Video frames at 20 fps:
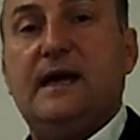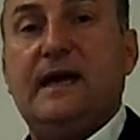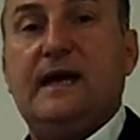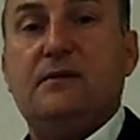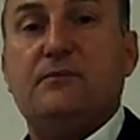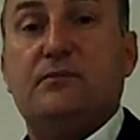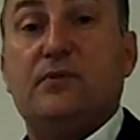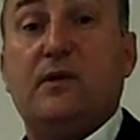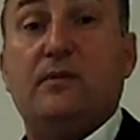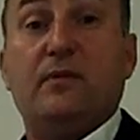
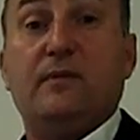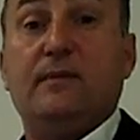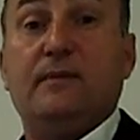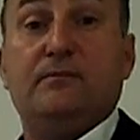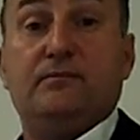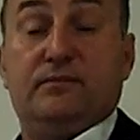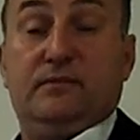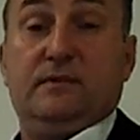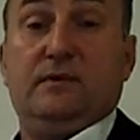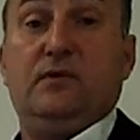and probably
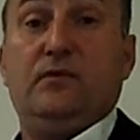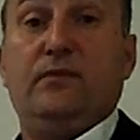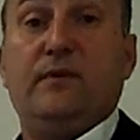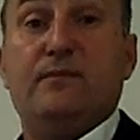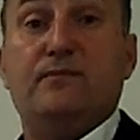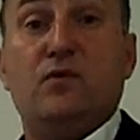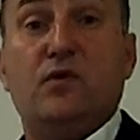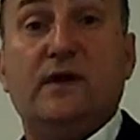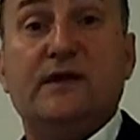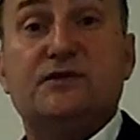a little
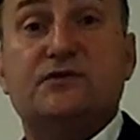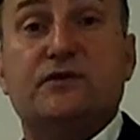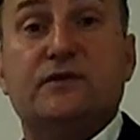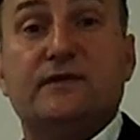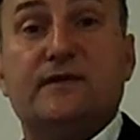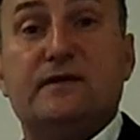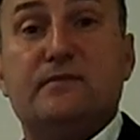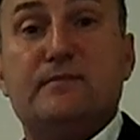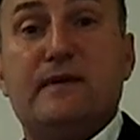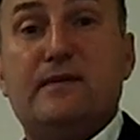bit more
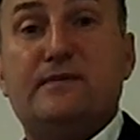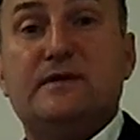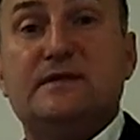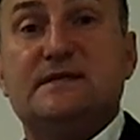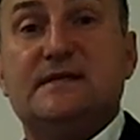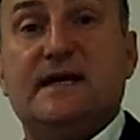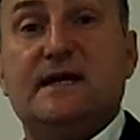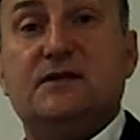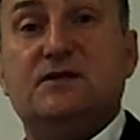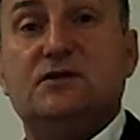literate than mum
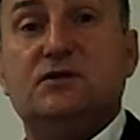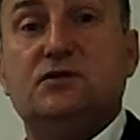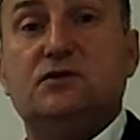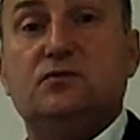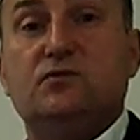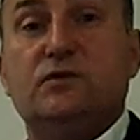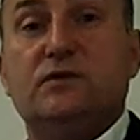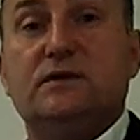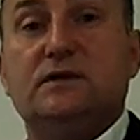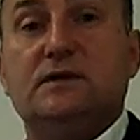and dad,
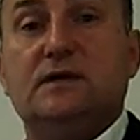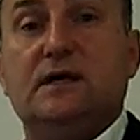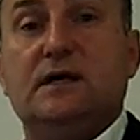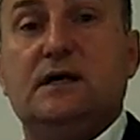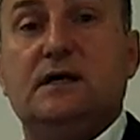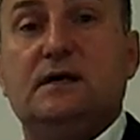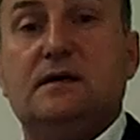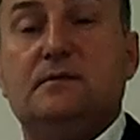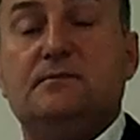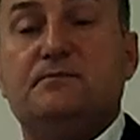who
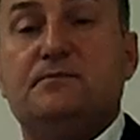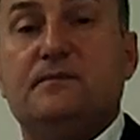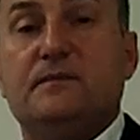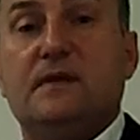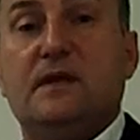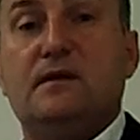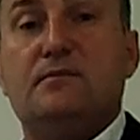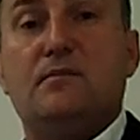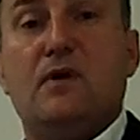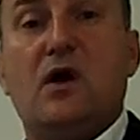were
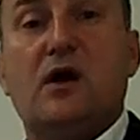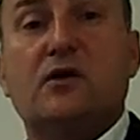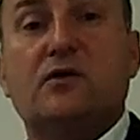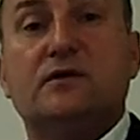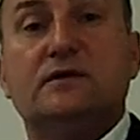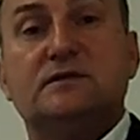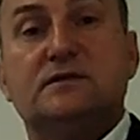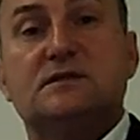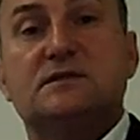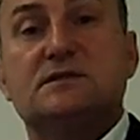
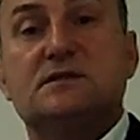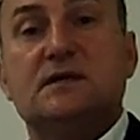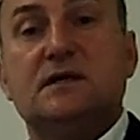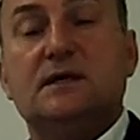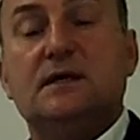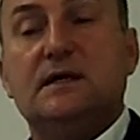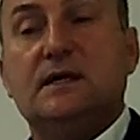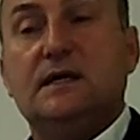migrants.